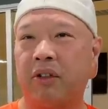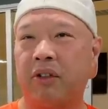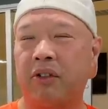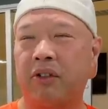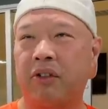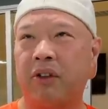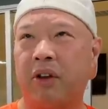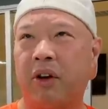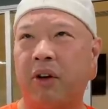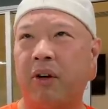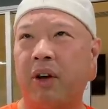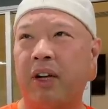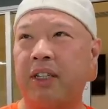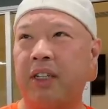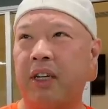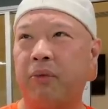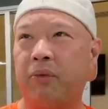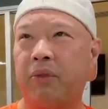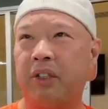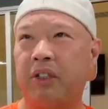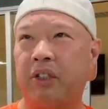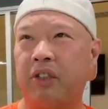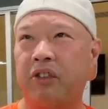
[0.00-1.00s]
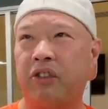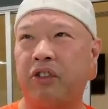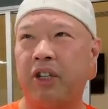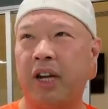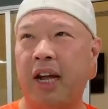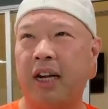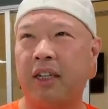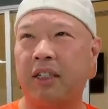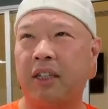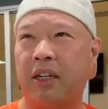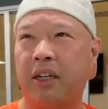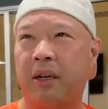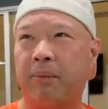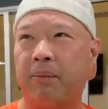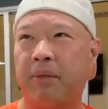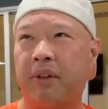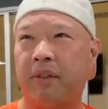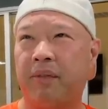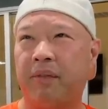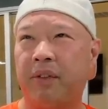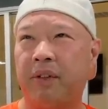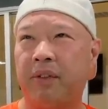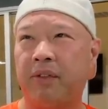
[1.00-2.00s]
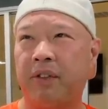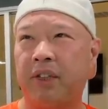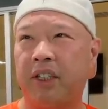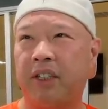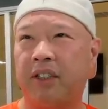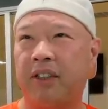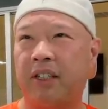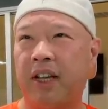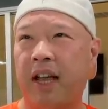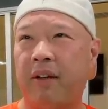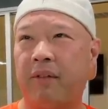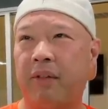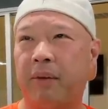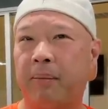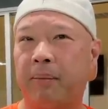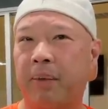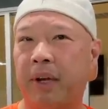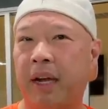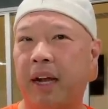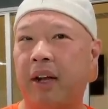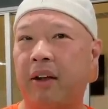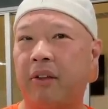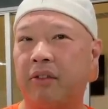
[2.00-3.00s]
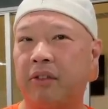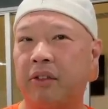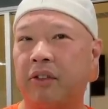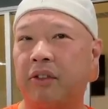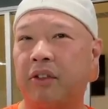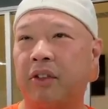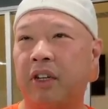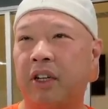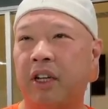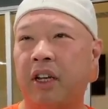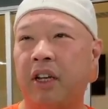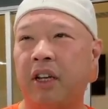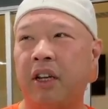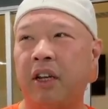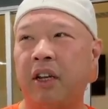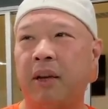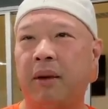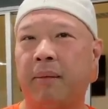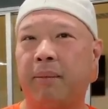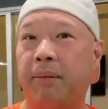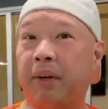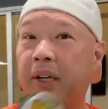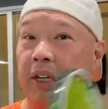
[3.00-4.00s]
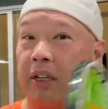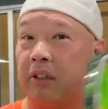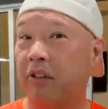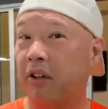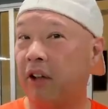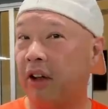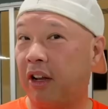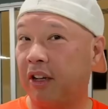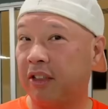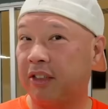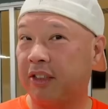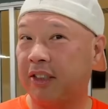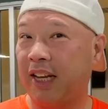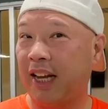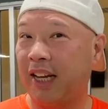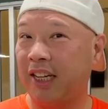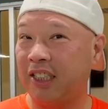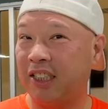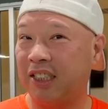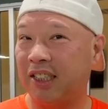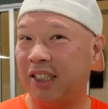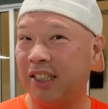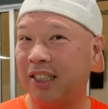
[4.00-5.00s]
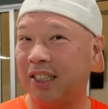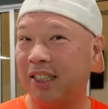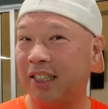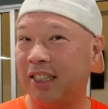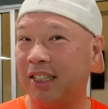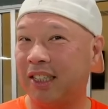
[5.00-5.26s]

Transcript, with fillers: So I think we just jacked it up to 57 pounds. But it's lost tension.